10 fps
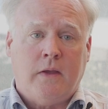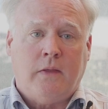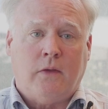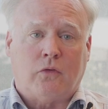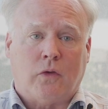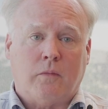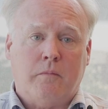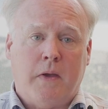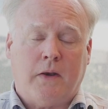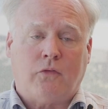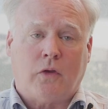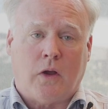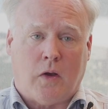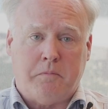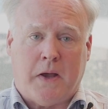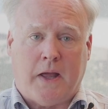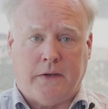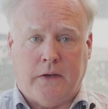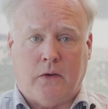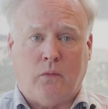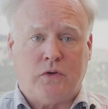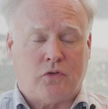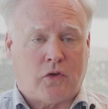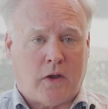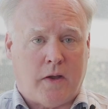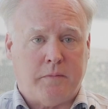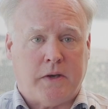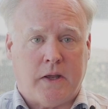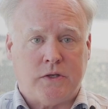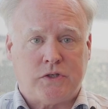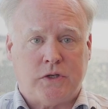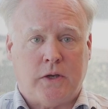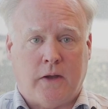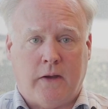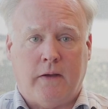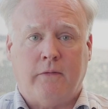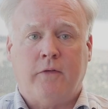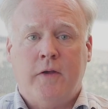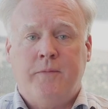There's a medicine called Bidil, which is a combination of